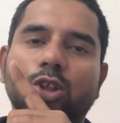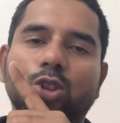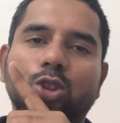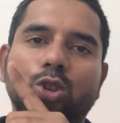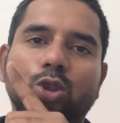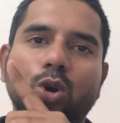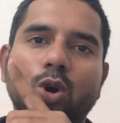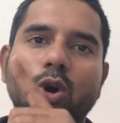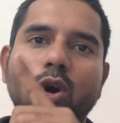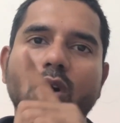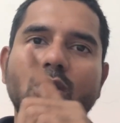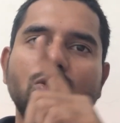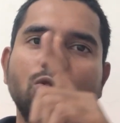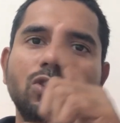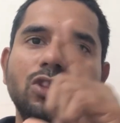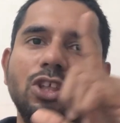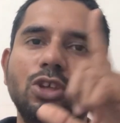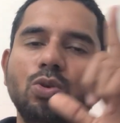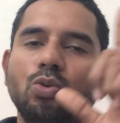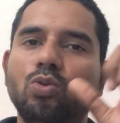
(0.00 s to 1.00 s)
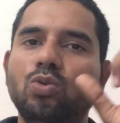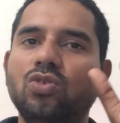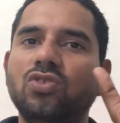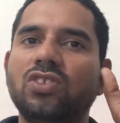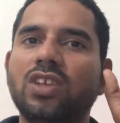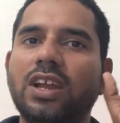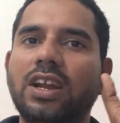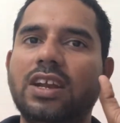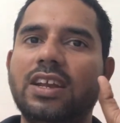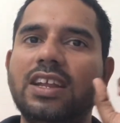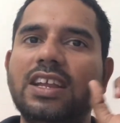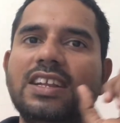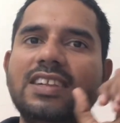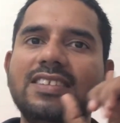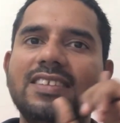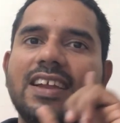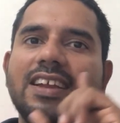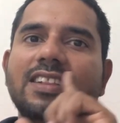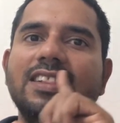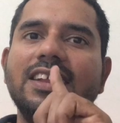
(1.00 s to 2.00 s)
throughout the root side
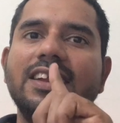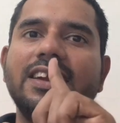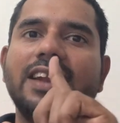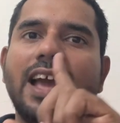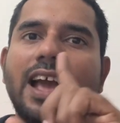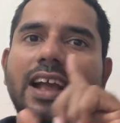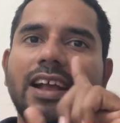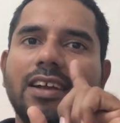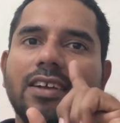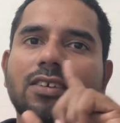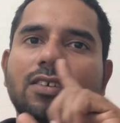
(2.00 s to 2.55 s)
inside the tank,